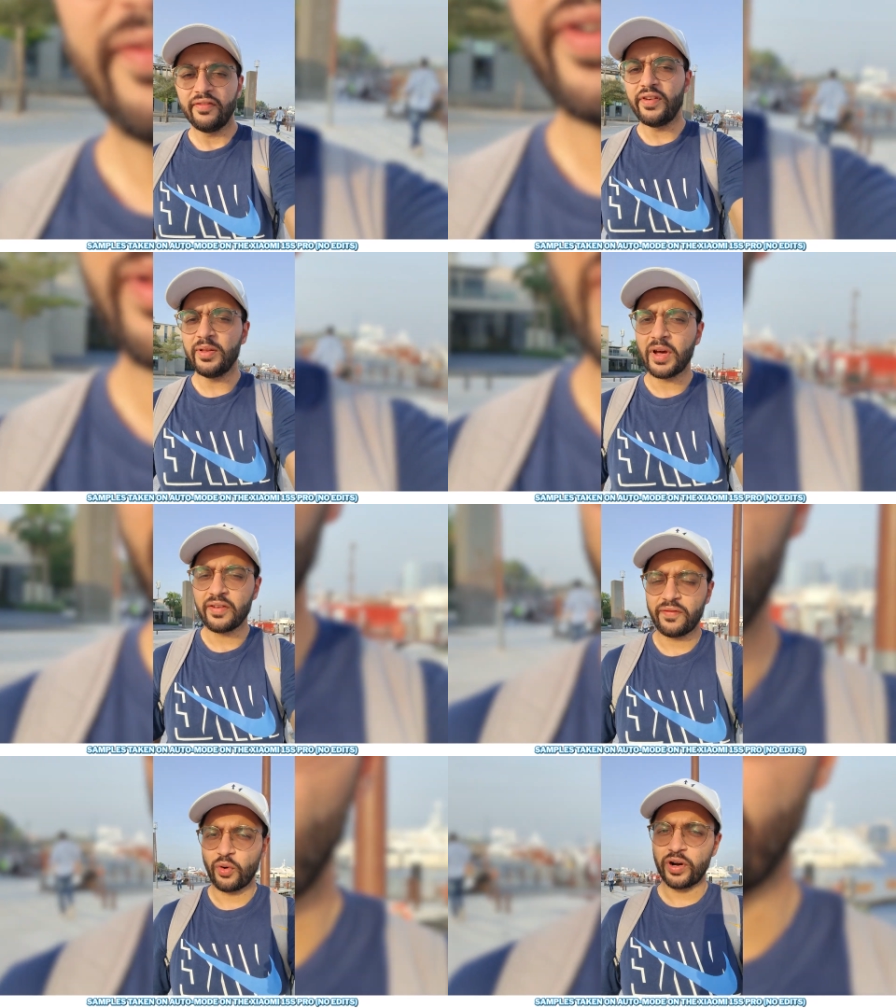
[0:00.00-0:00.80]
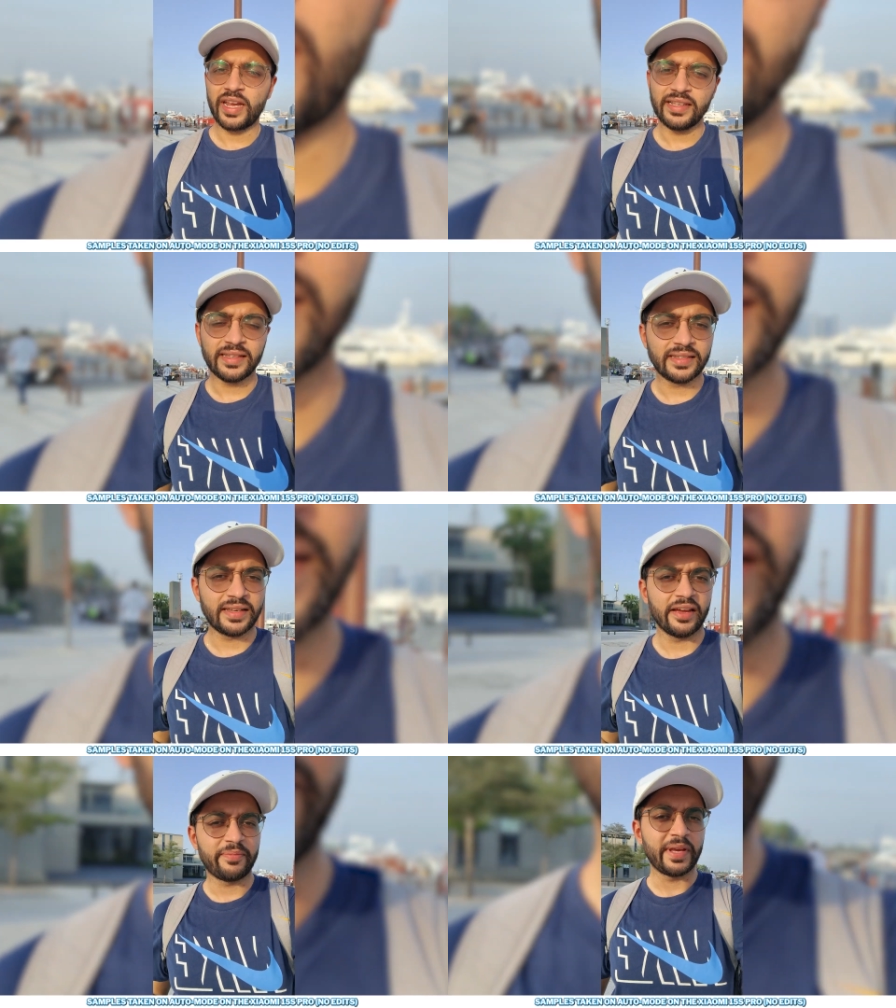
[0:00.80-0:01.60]
film at four K
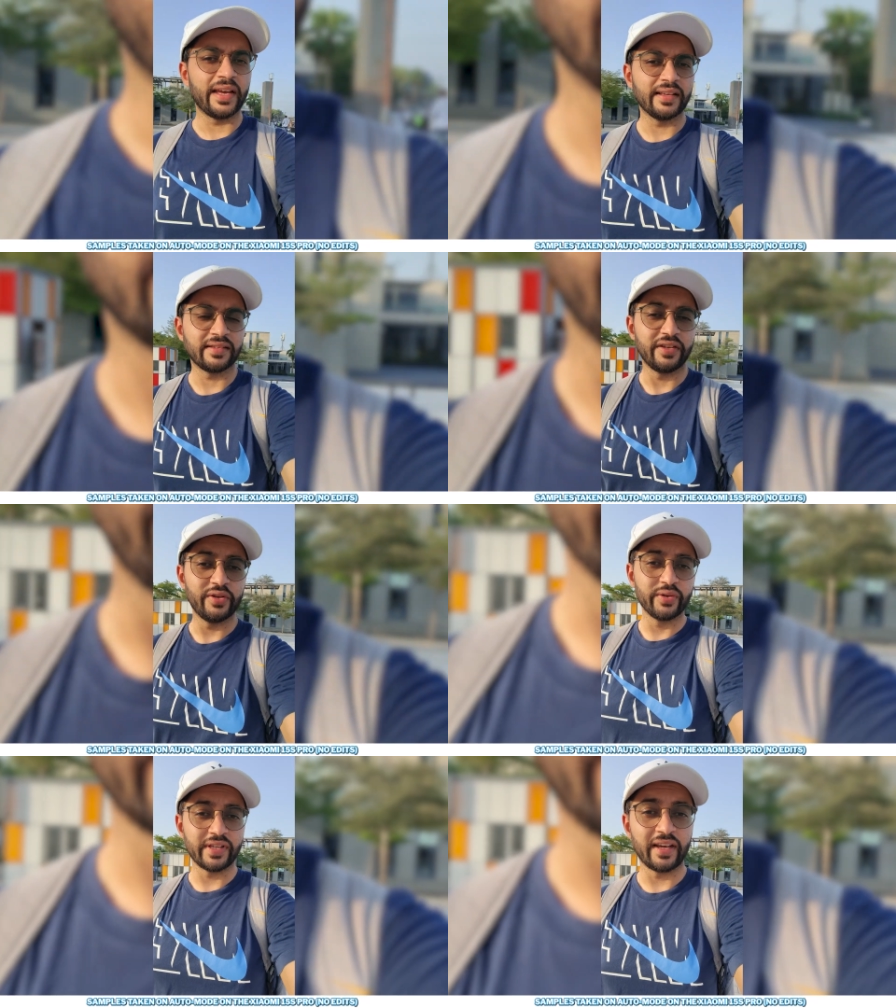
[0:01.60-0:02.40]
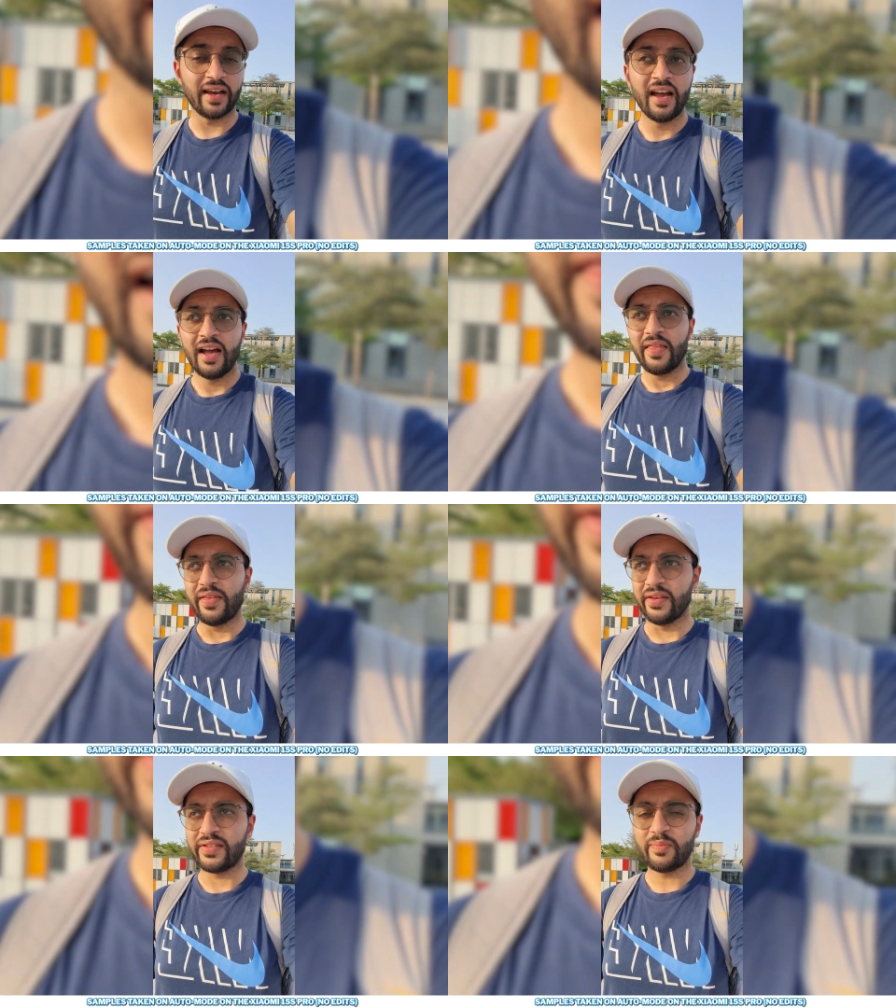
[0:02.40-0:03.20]
sixty F P S using
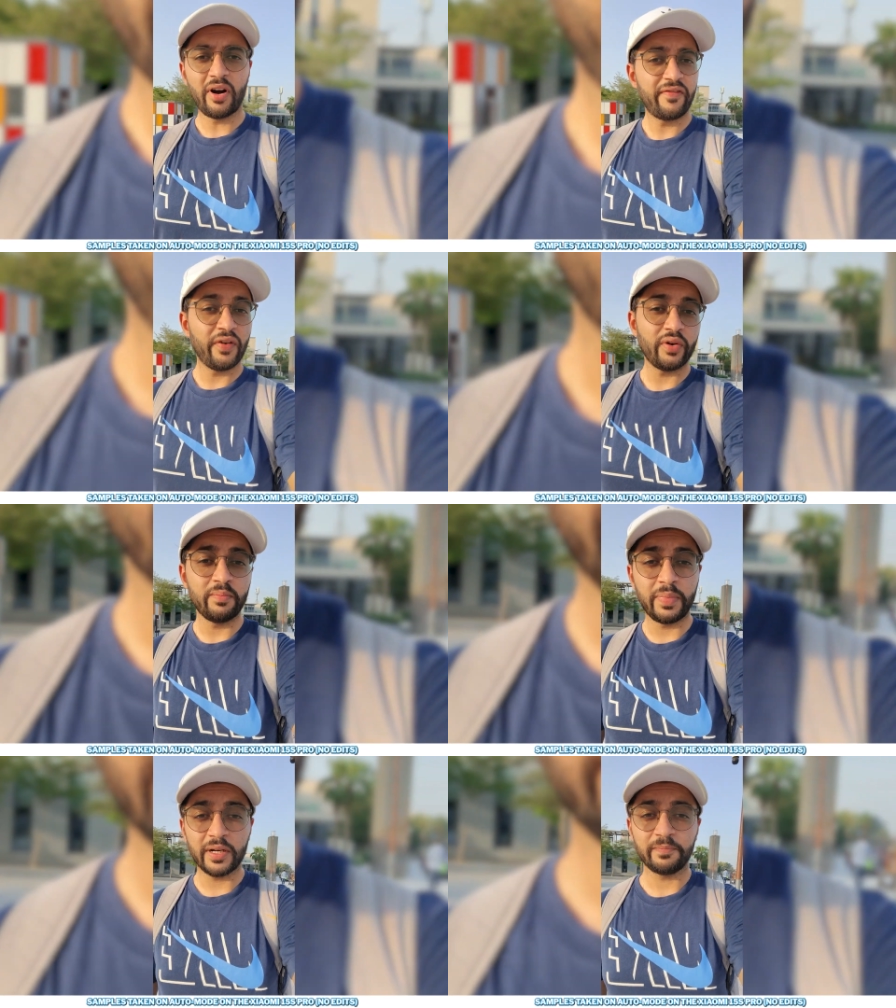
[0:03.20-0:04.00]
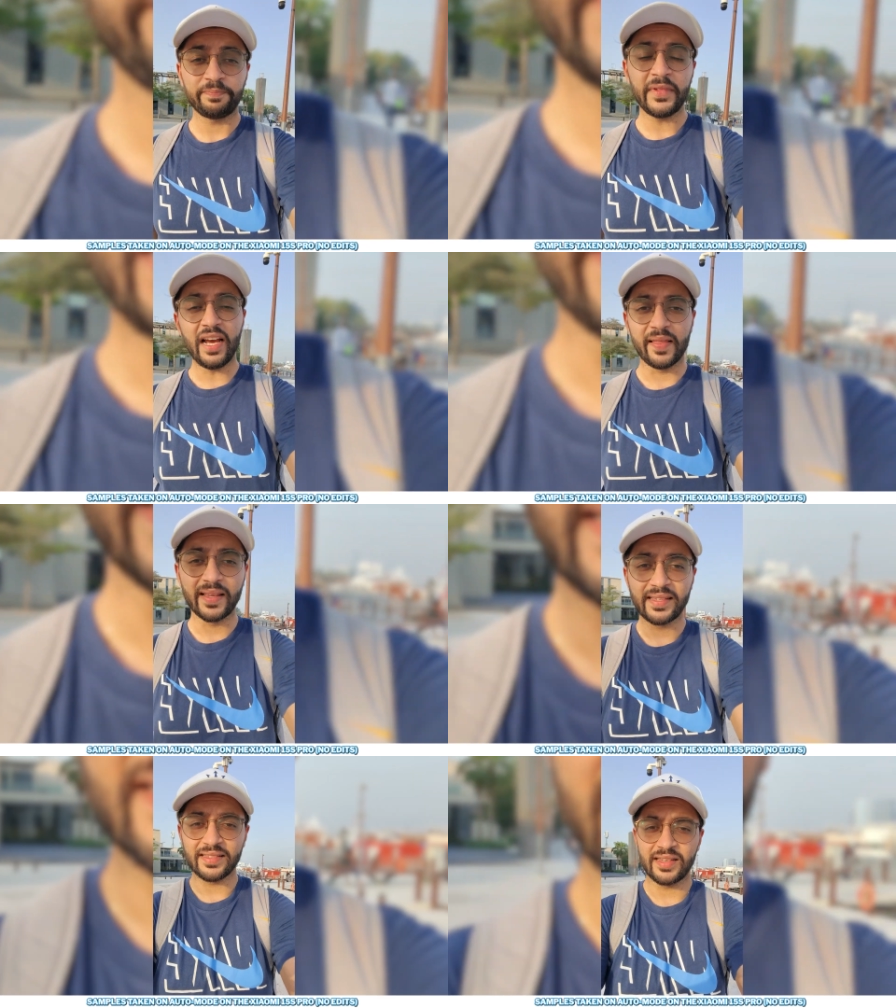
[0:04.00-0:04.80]
this smartphone. But yeah,
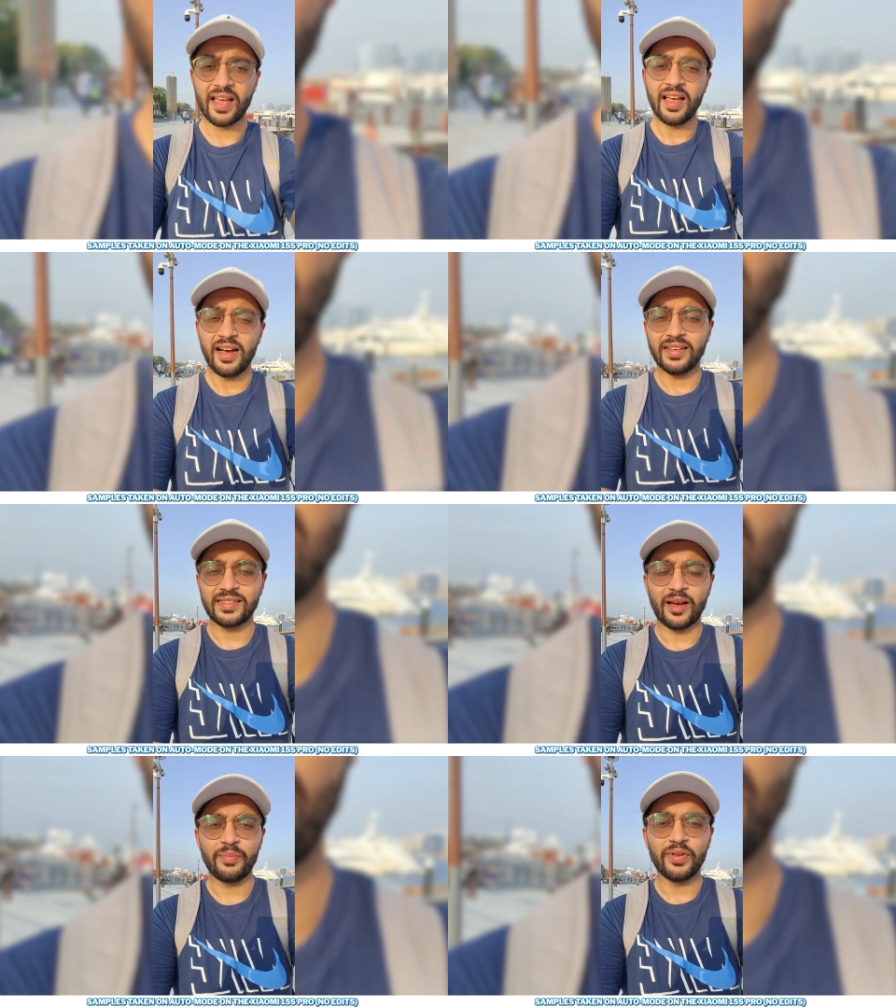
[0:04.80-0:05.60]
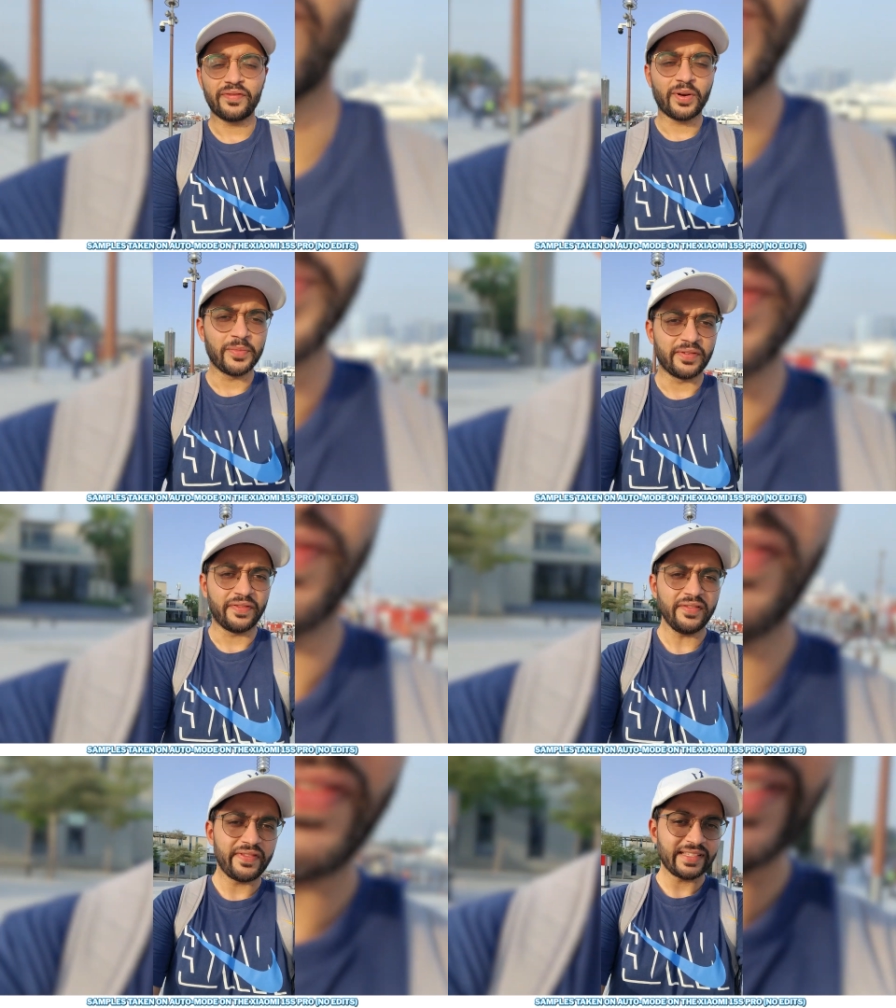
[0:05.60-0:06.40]
this is a sample from the
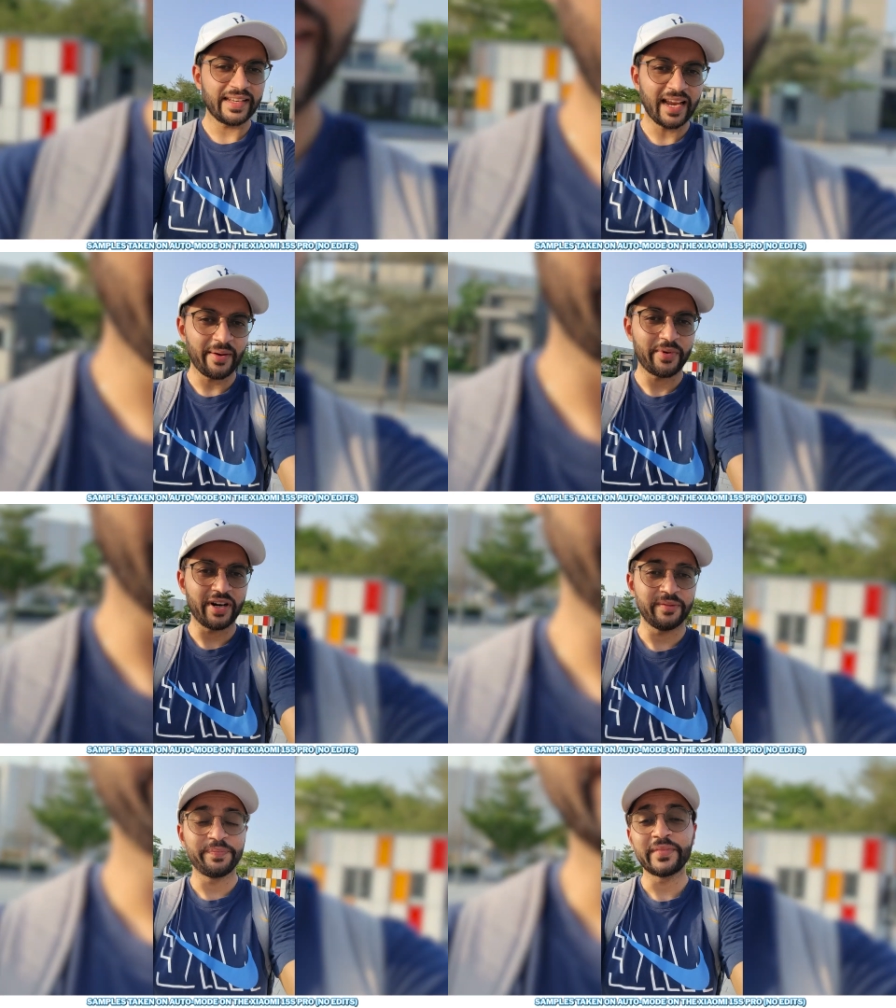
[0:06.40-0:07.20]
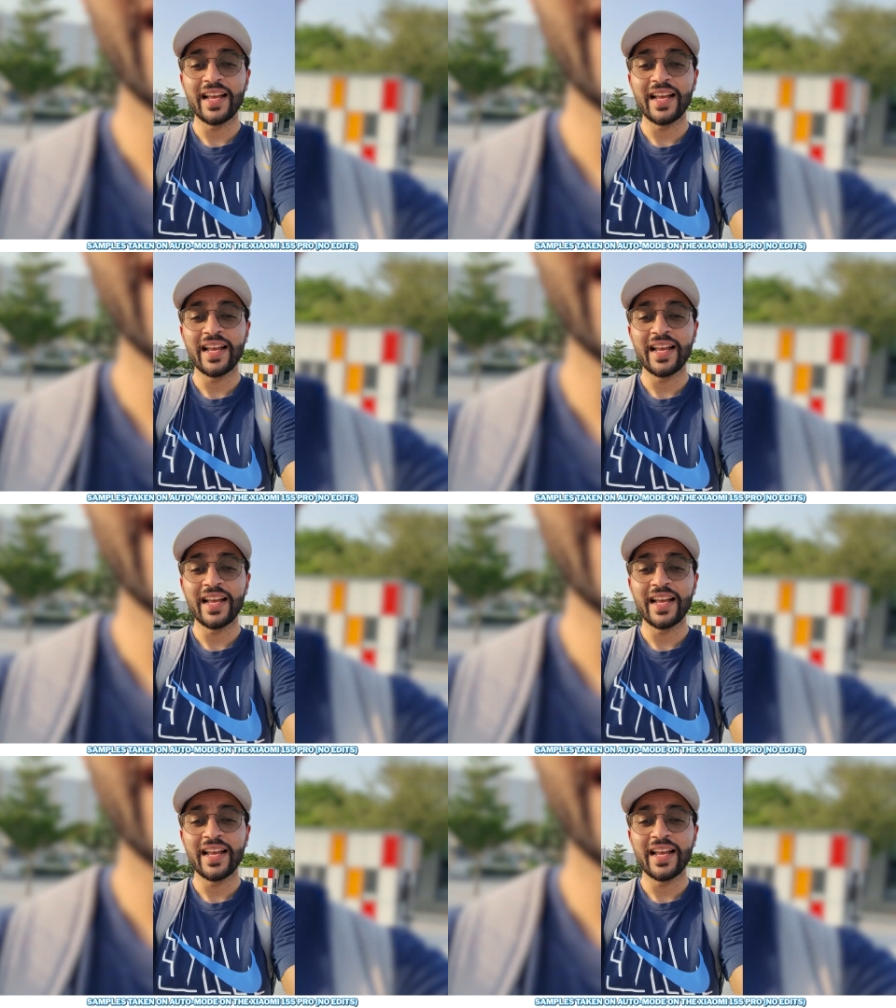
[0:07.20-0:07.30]
front-facing camera.